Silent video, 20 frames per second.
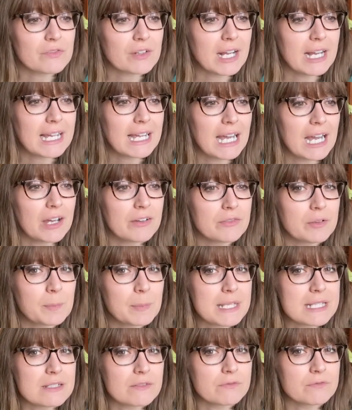I have a
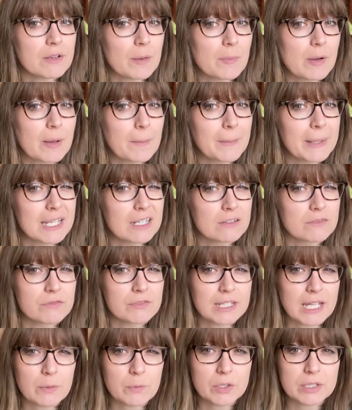piece of fabric big enough for
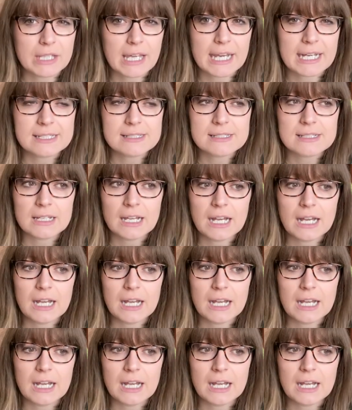that one yet.